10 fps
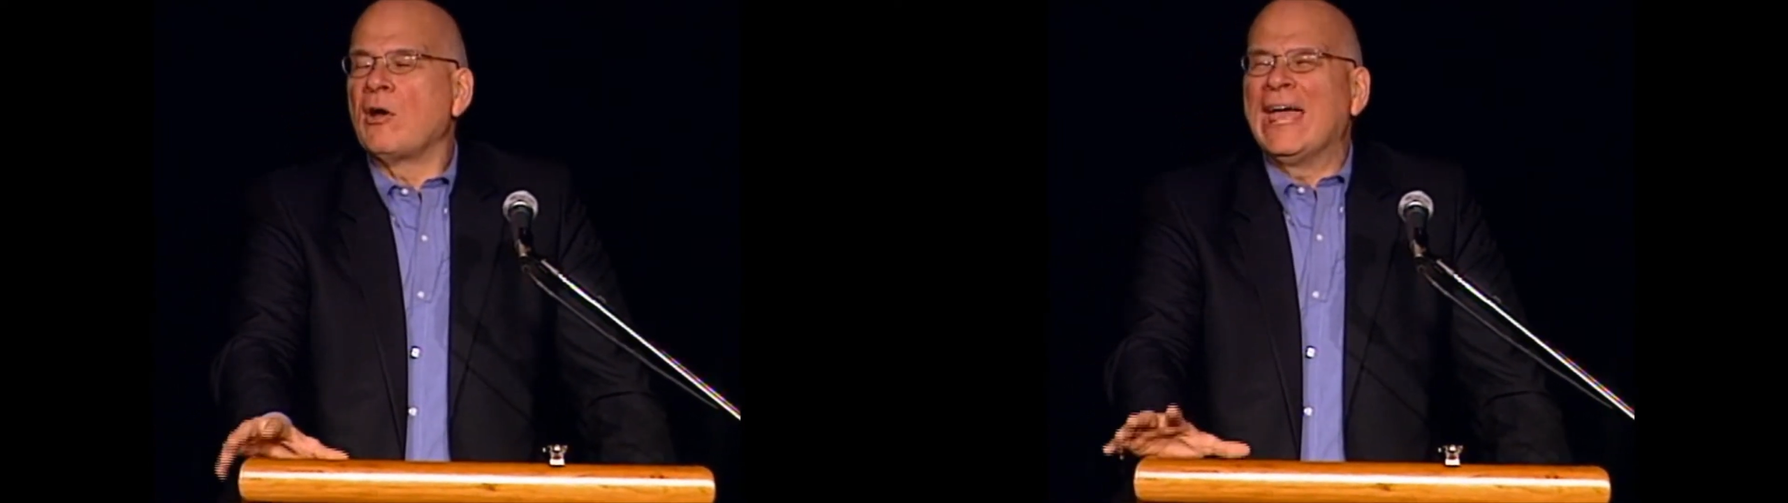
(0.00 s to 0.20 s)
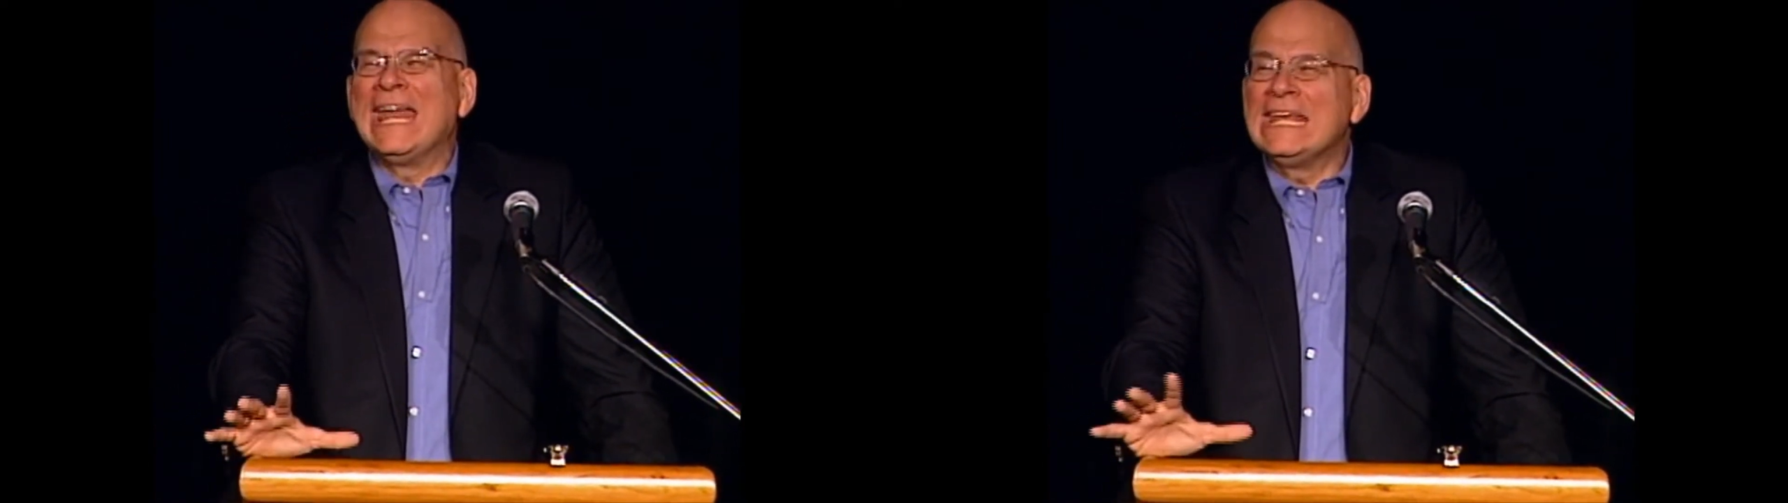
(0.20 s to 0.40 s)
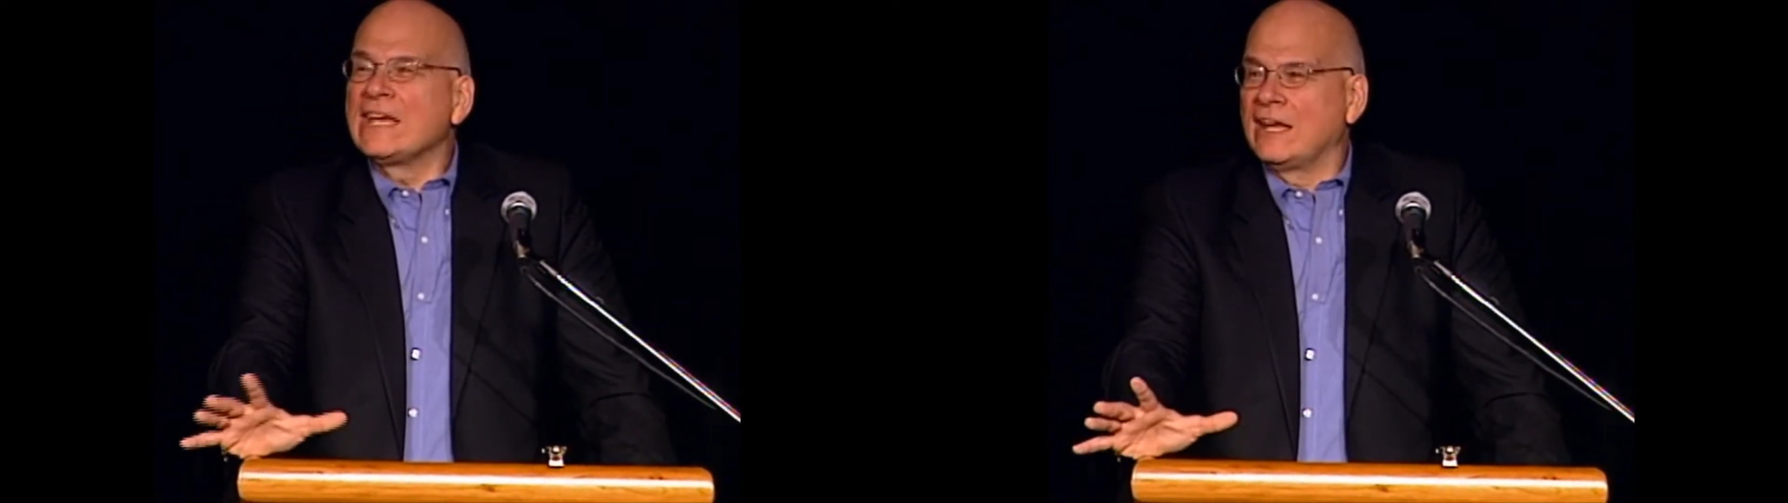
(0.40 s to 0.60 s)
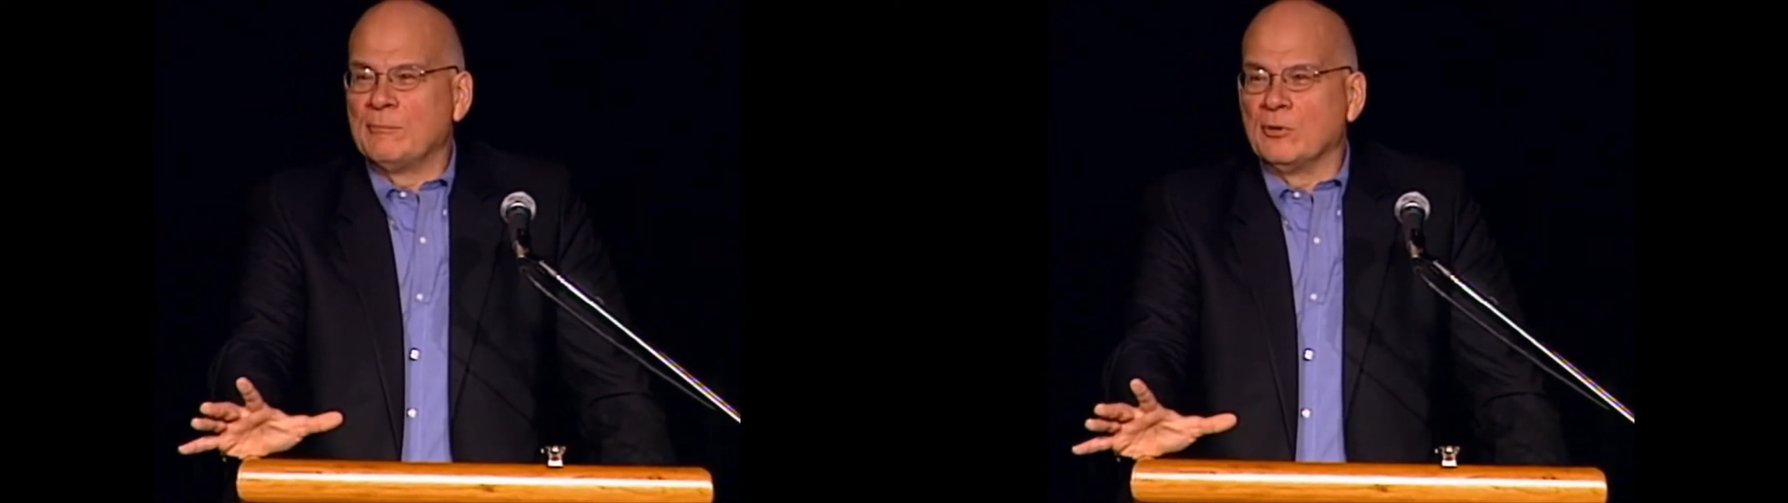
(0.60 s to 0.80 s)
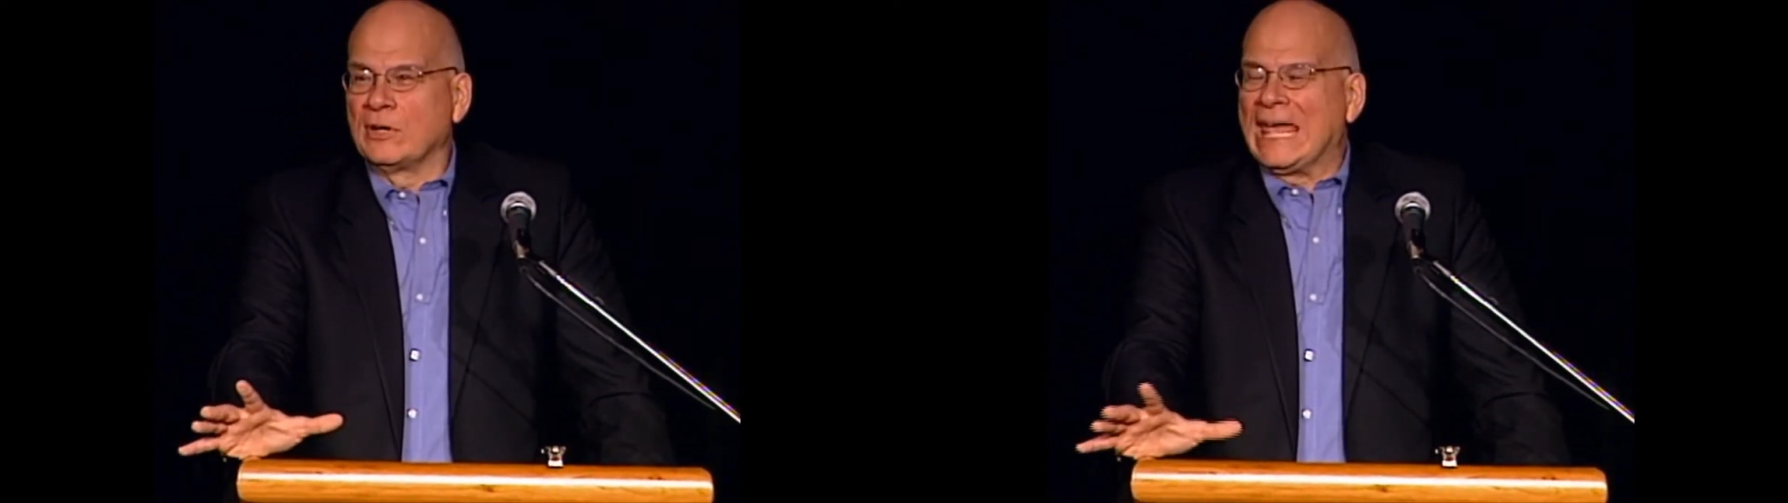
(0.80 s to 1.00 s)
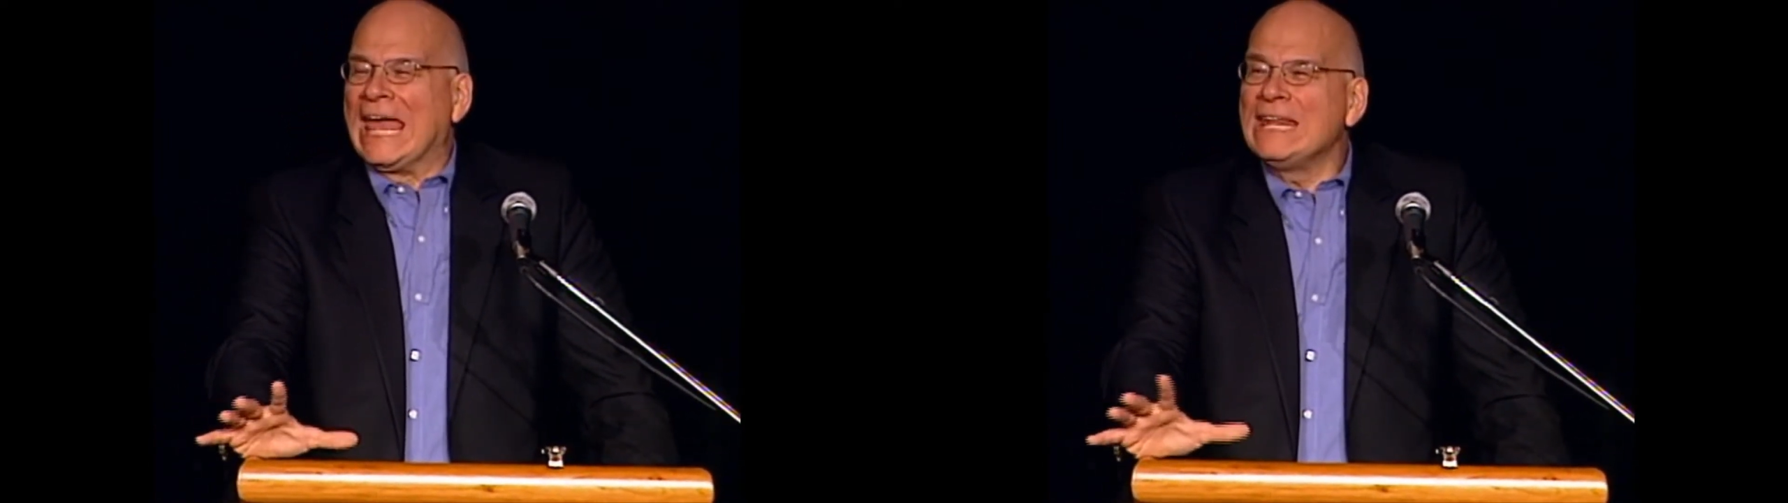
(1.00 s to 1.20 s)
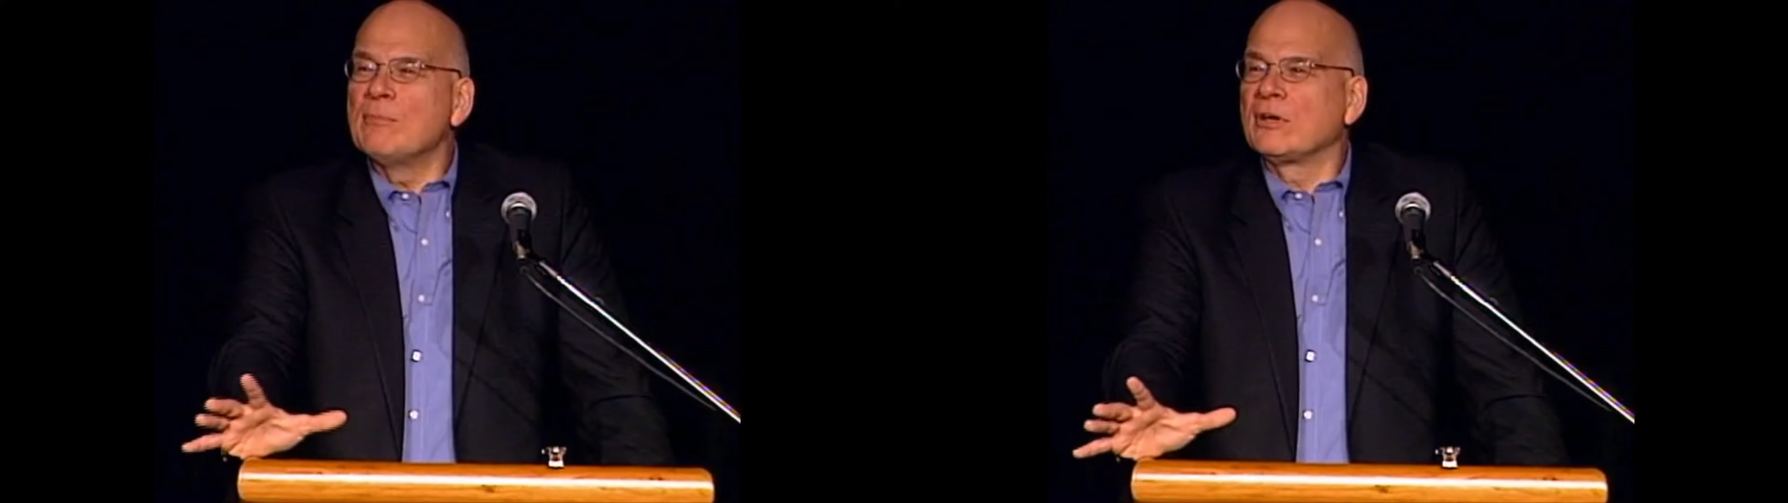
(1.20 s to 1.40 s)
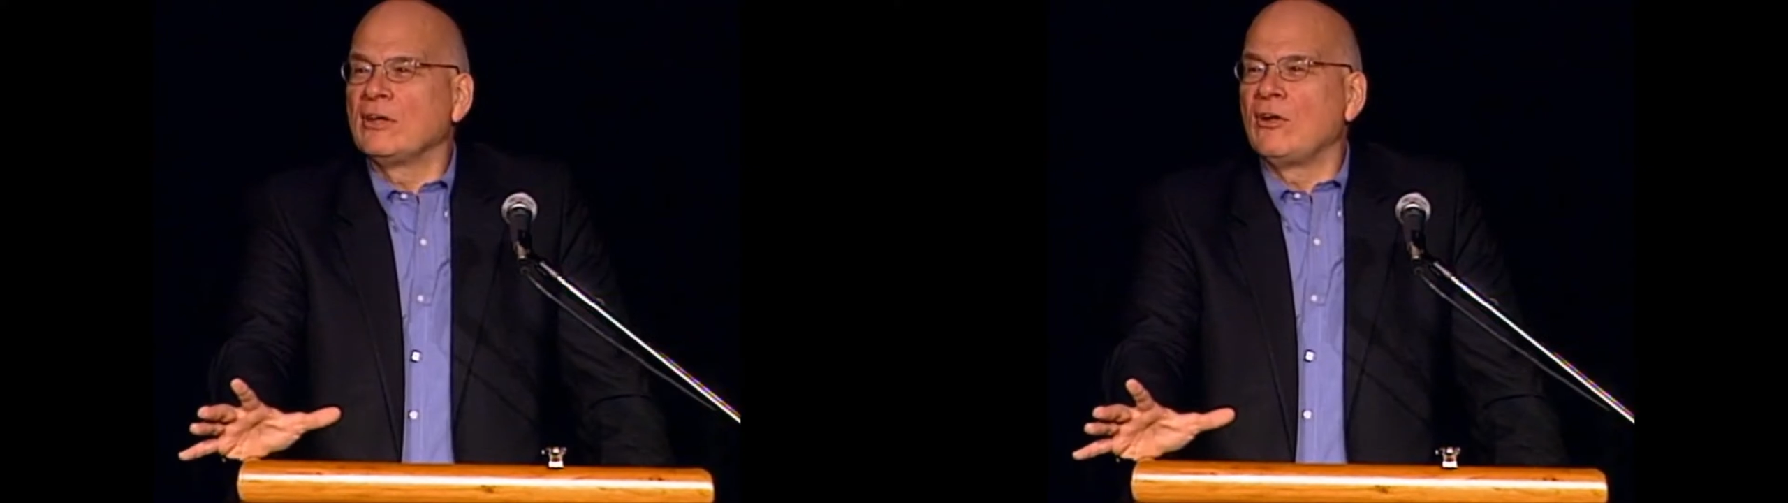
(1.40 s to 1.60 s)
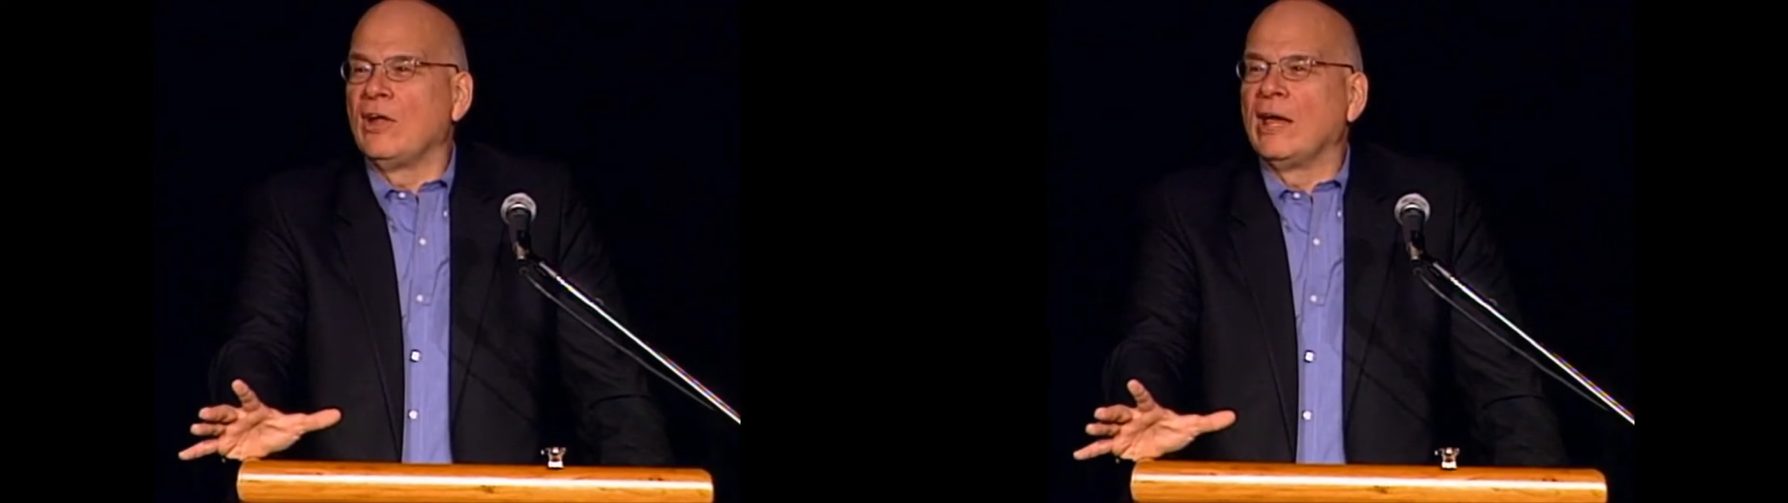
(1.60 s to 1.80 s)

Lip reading: any kind of book, any book at all.